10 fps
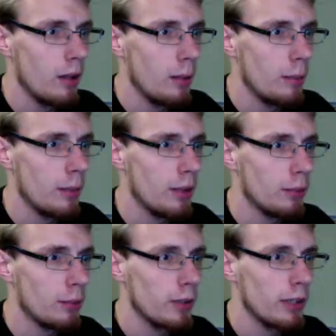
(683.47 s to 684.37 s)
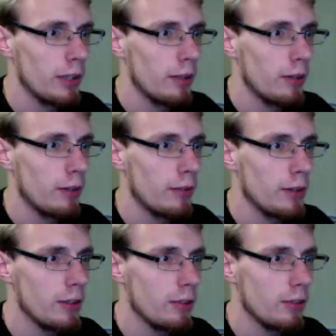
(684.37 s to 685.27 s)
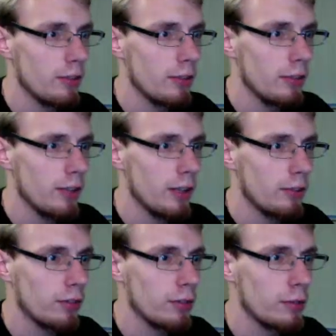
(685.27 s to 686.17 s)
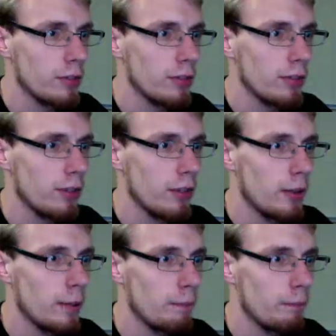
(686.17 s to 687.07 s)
because we're going to get rid of these extra UVs in here.